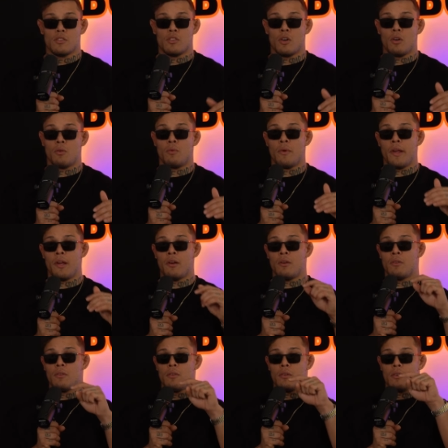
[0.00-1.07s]
top. So Rio.
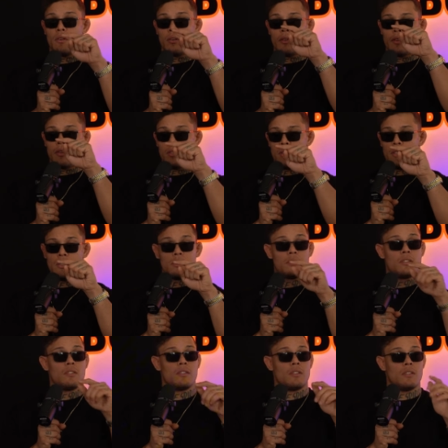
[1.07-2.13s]
Right here. Or in like the
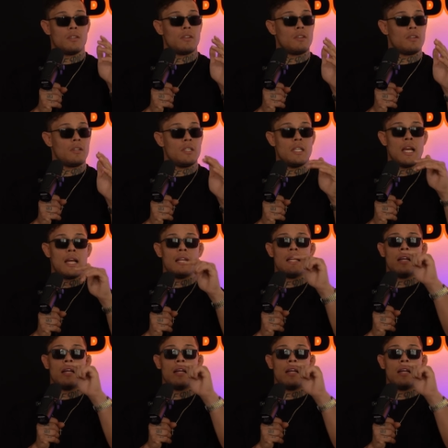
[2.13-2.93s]
middle, I guess, right?